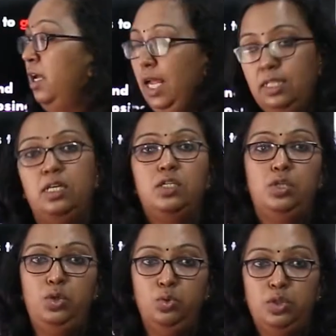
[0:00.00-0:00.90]
And there
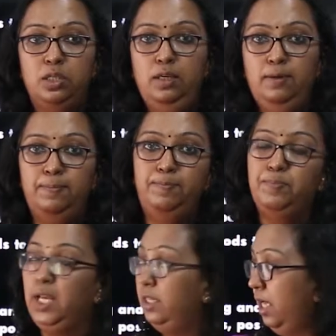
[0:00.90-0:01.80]
is user,
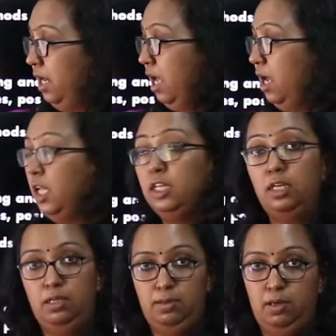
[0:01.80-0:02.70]
and there are
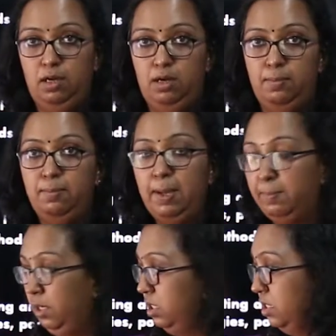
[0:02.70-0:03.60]
other
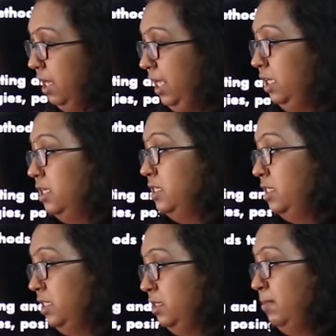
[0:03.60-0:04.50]
members like
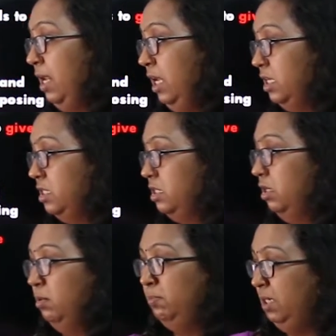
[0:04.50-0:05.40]
system
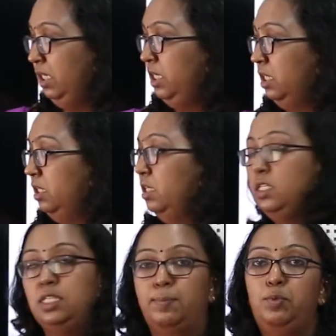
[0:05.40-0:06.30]
analyst, builder,
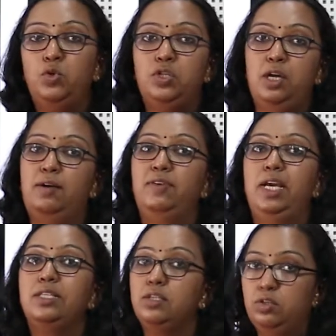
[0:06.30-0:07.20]
support staff,
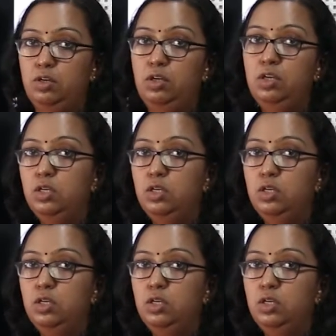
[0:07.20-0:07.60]
etc.